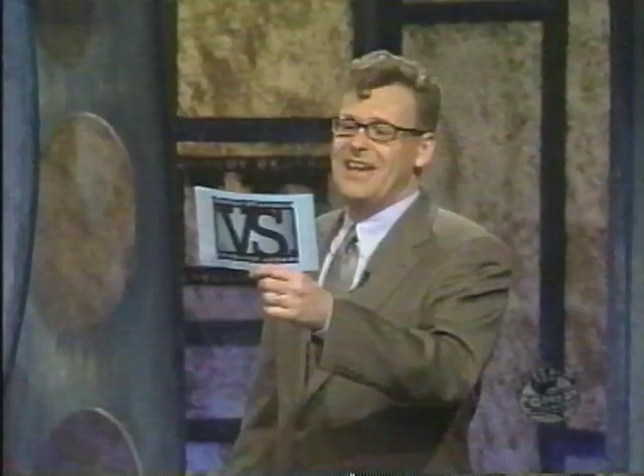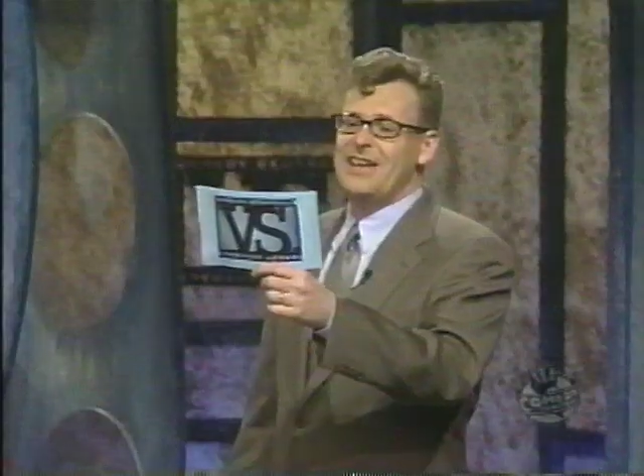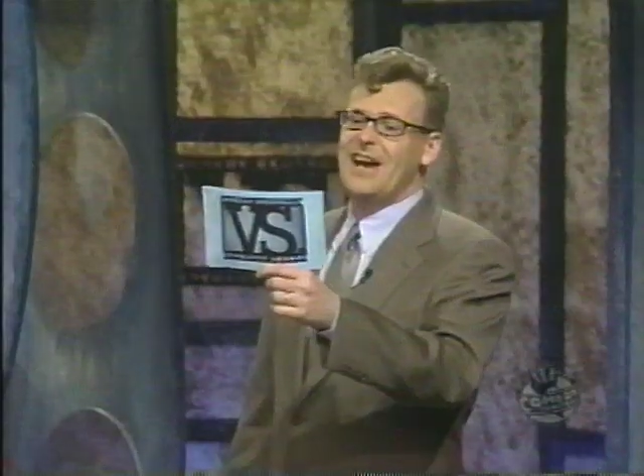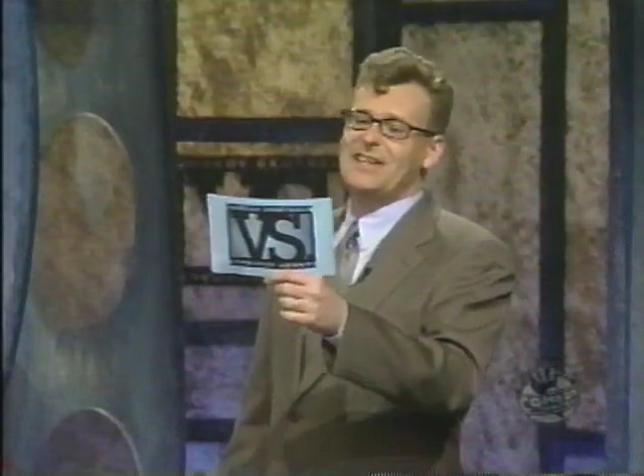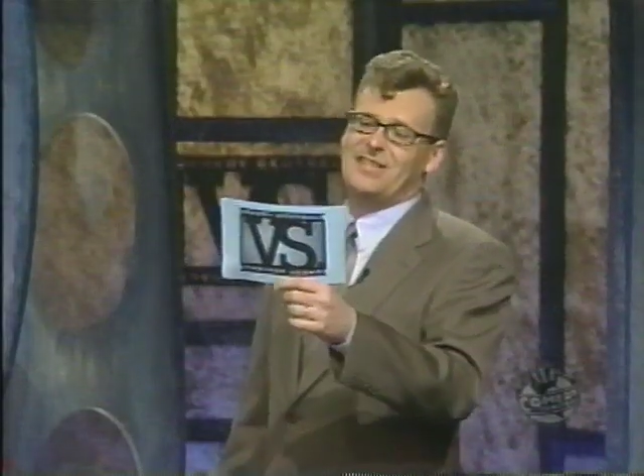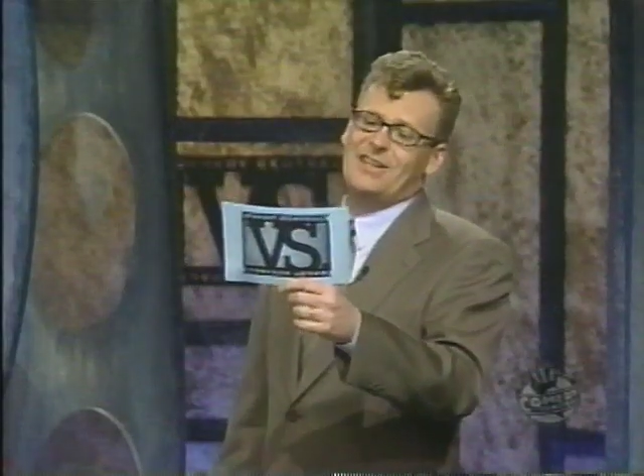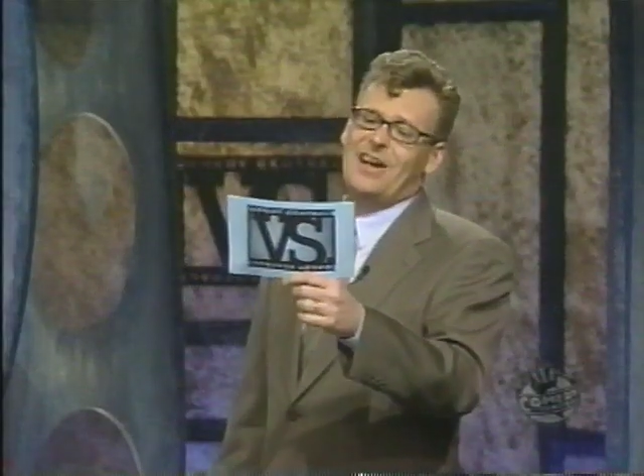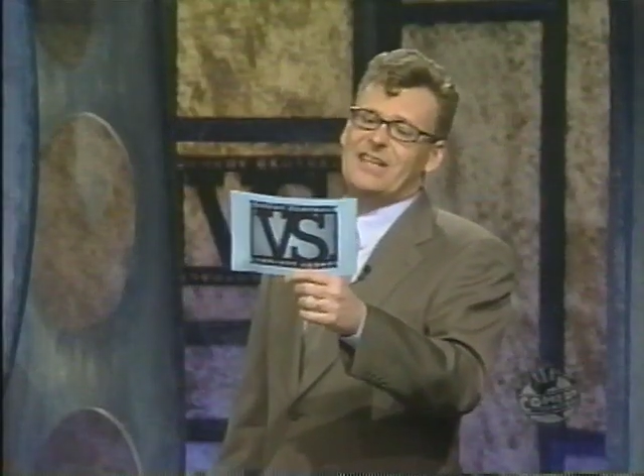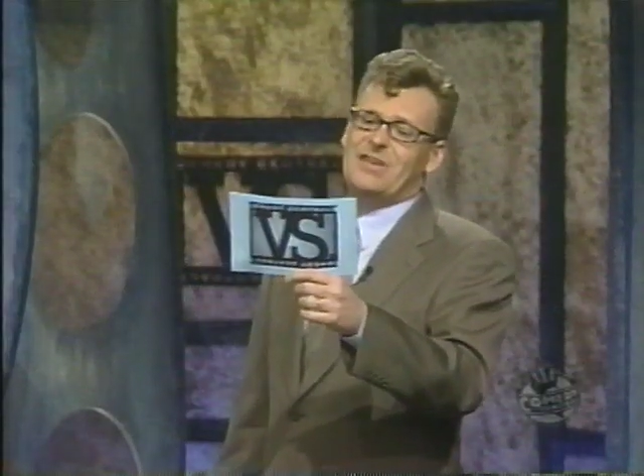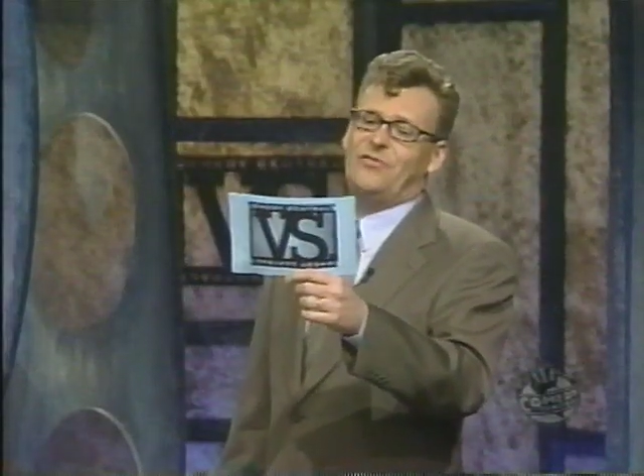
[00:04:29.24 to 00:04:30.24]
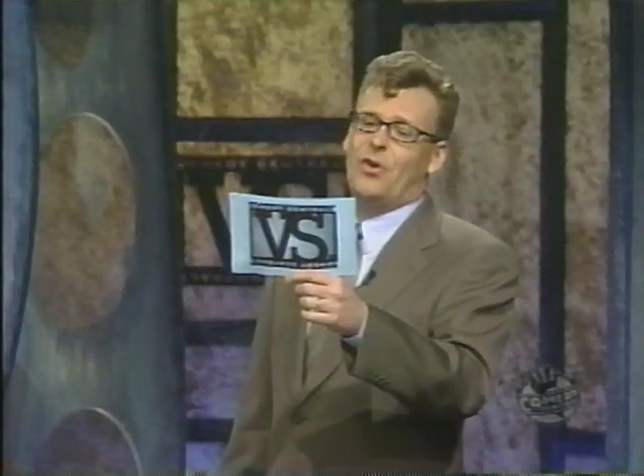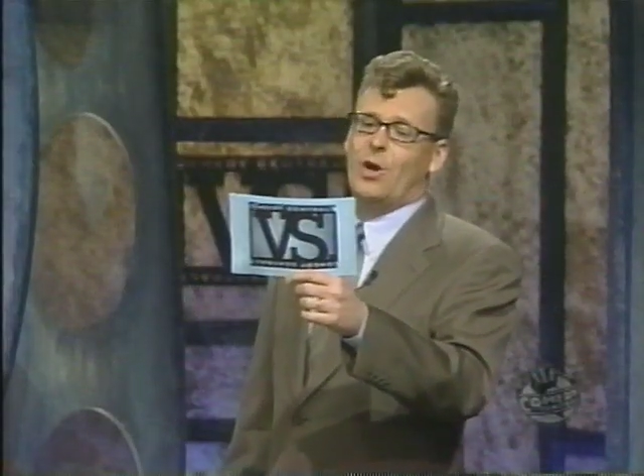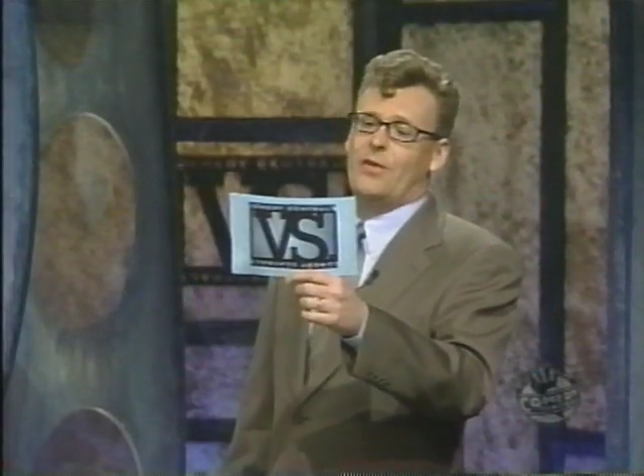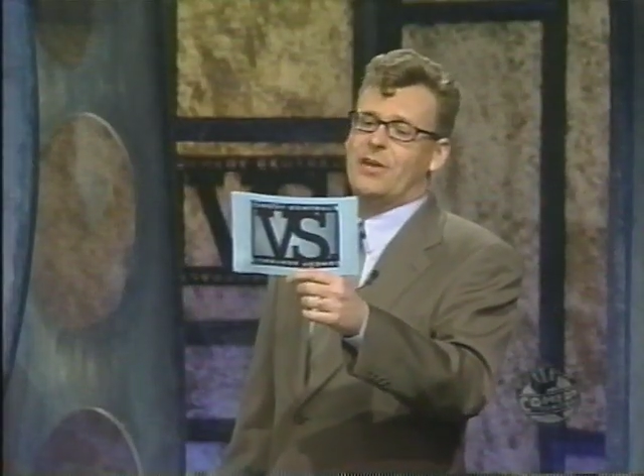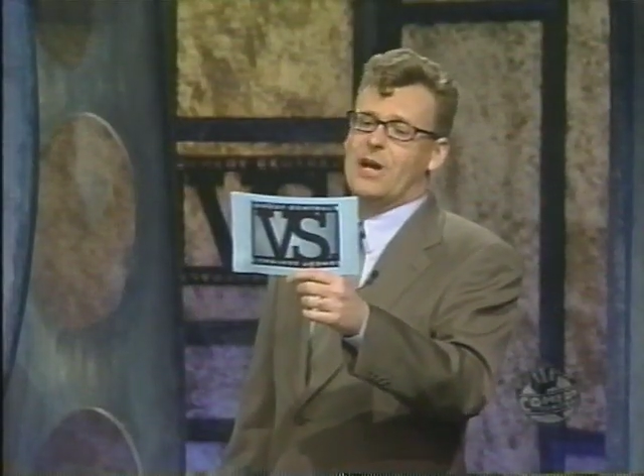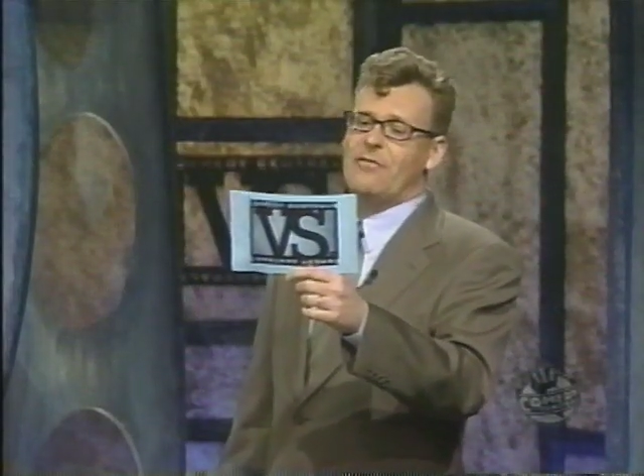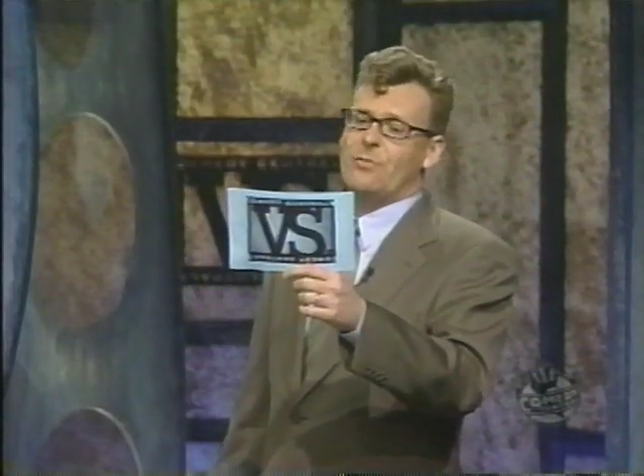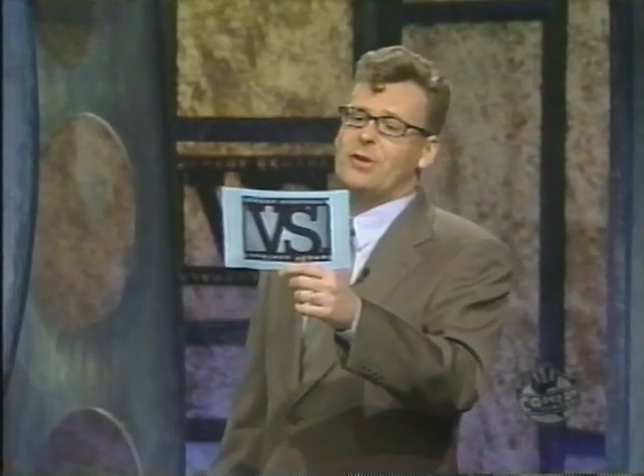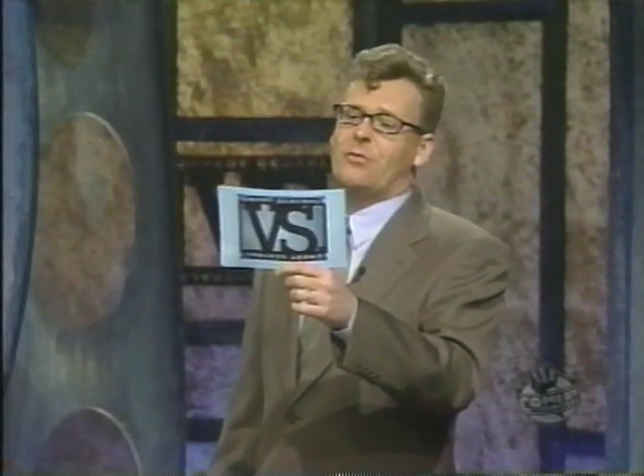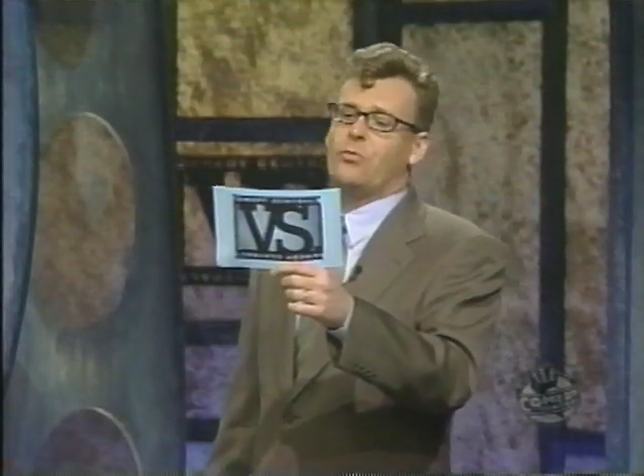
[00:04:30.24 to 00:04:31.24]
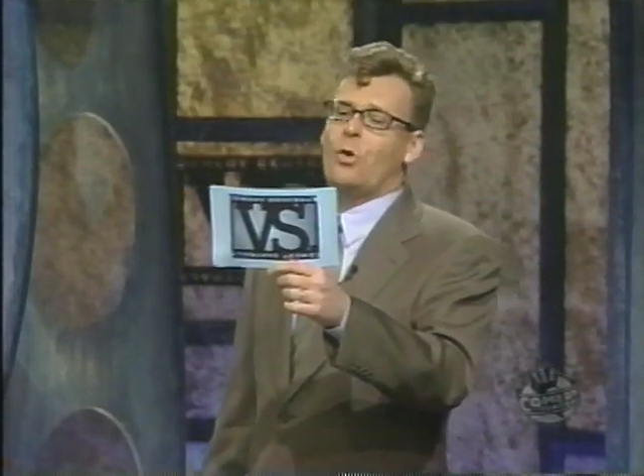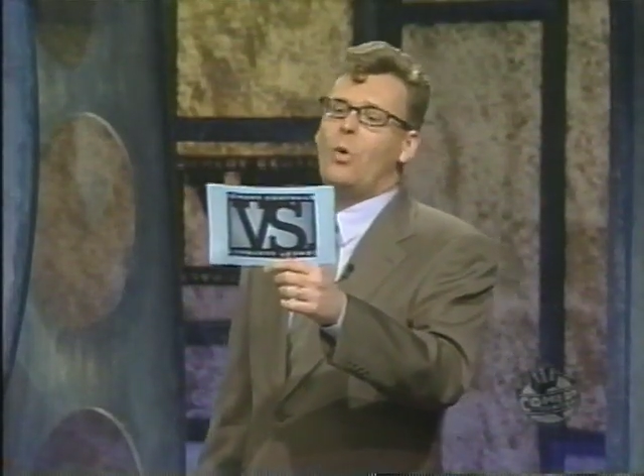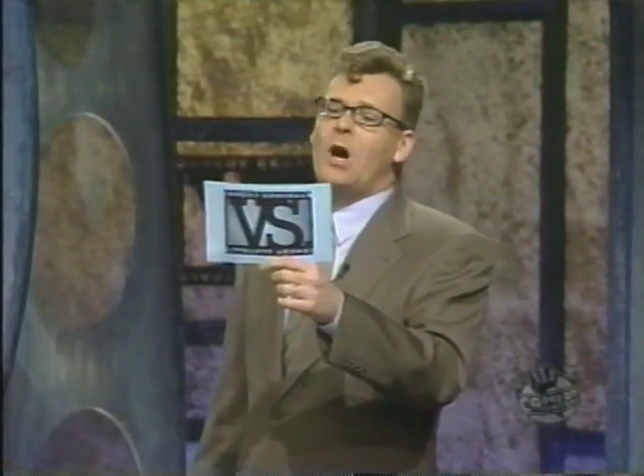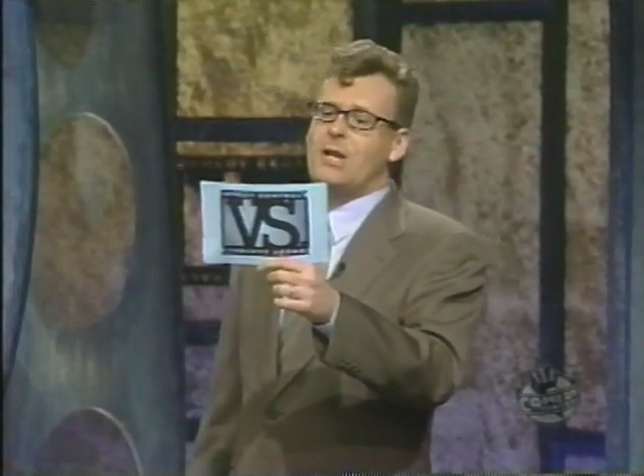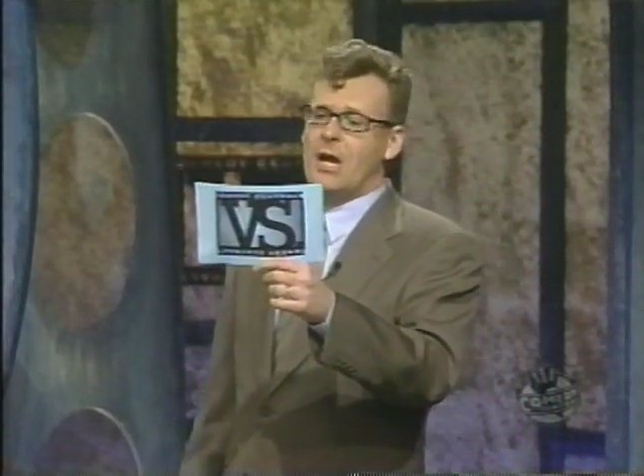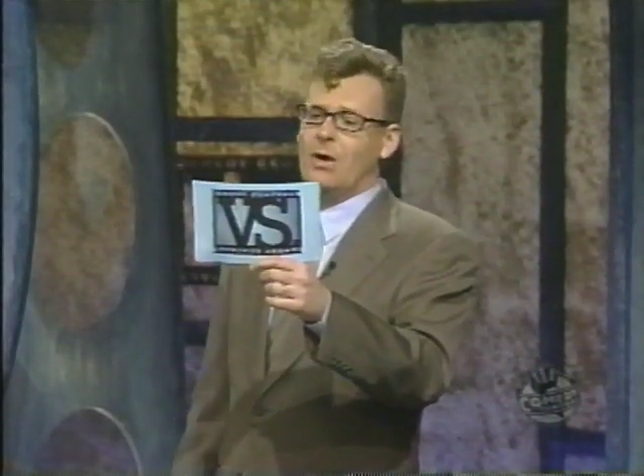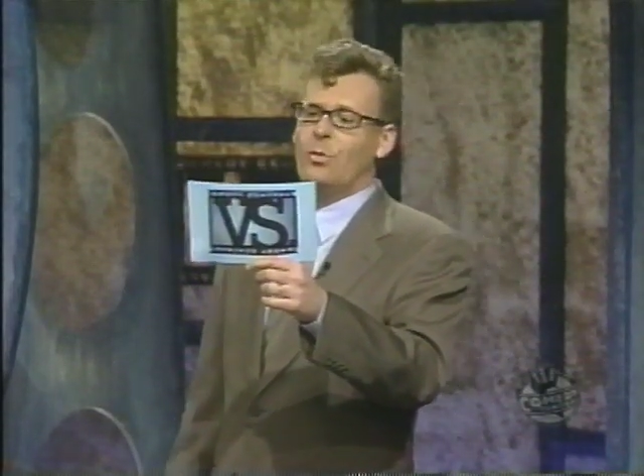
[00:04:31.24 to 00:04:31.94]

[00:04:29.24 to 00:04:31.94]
In 1994, the government of Rwanda